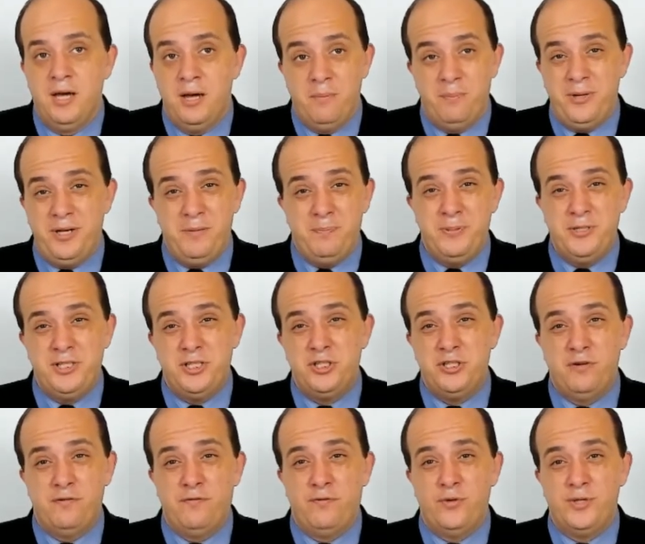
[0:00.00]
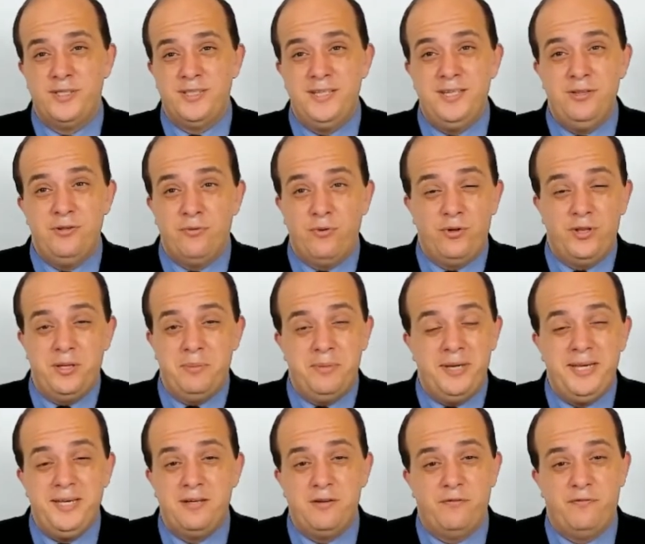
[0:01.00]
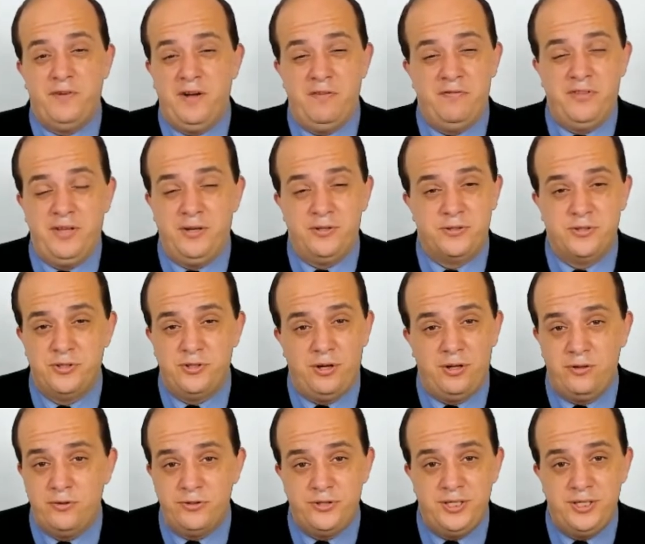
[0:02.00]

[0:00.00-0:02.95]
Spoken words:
But in position 14, they're only making $5,000